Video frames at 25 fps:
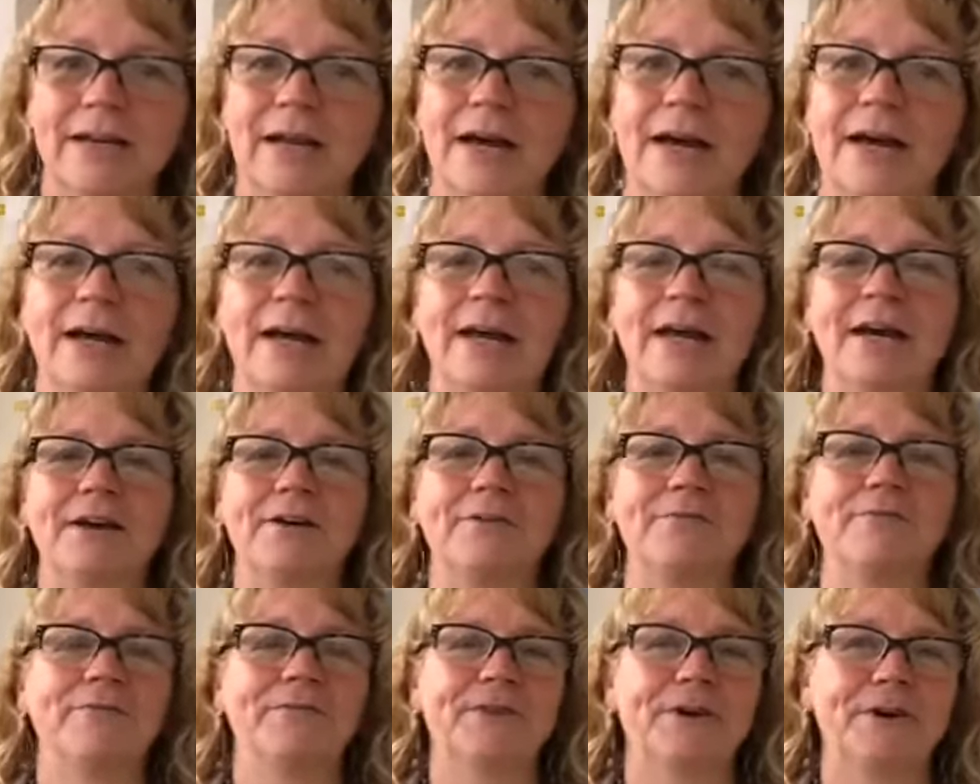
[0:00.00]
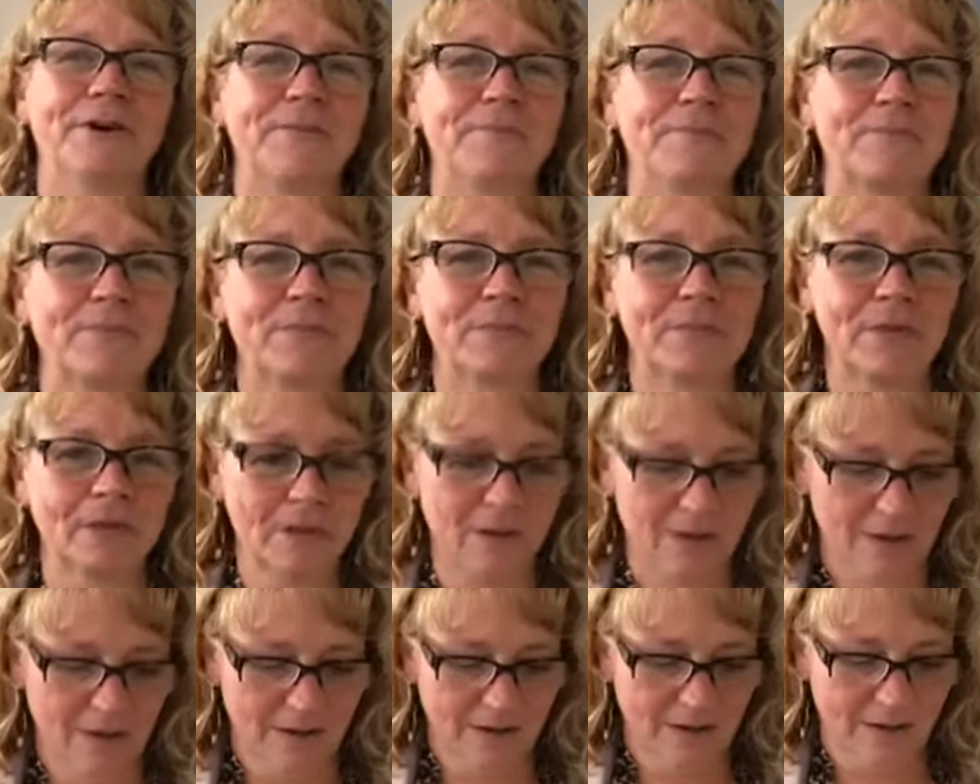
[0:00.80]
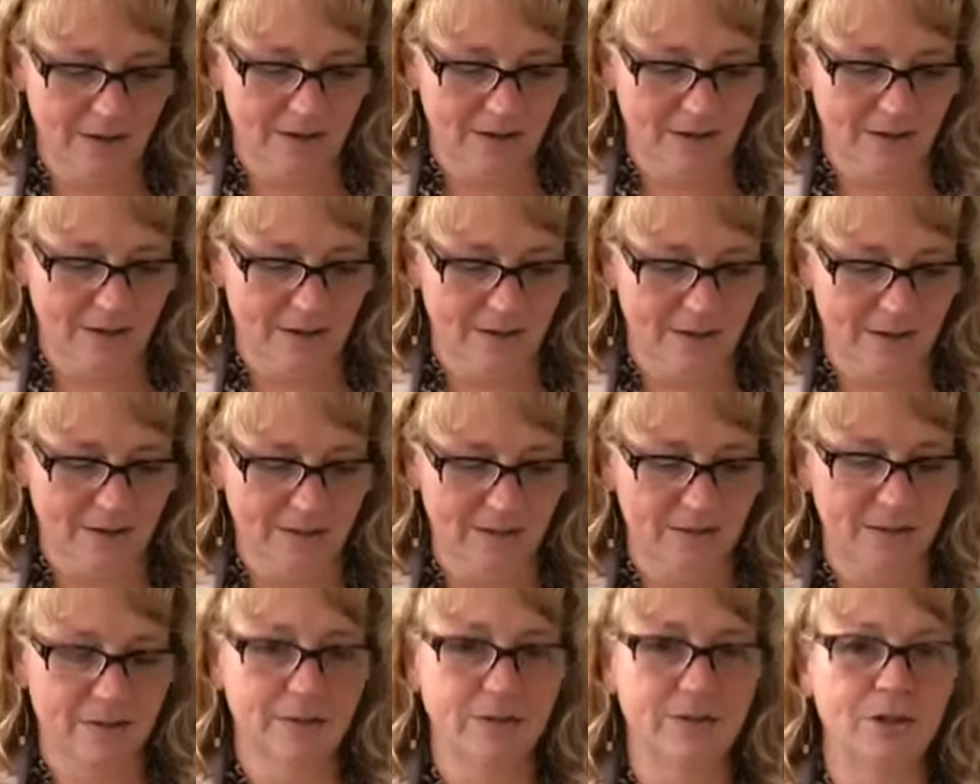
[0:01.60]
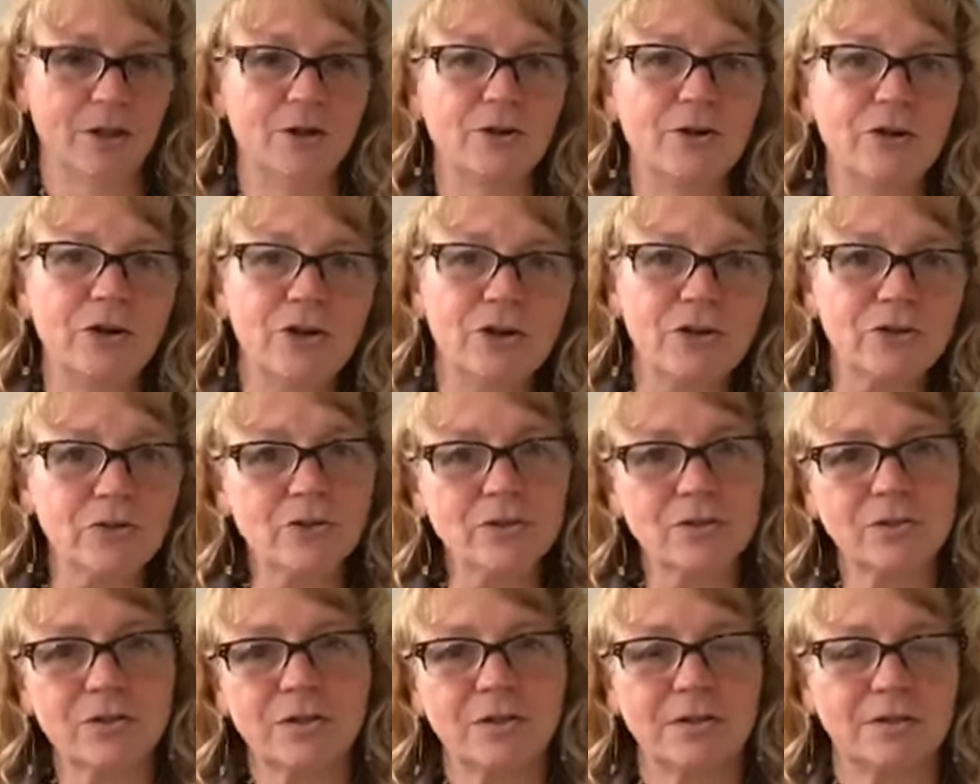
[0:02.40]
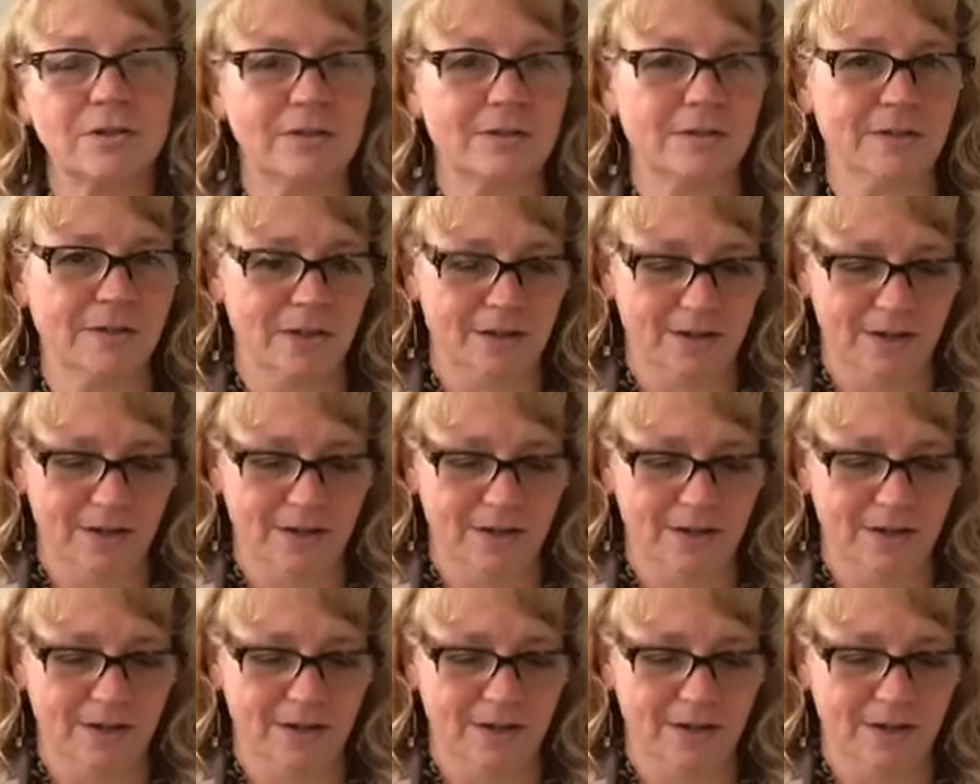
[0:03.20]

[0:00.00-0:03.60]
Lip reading: I have logos,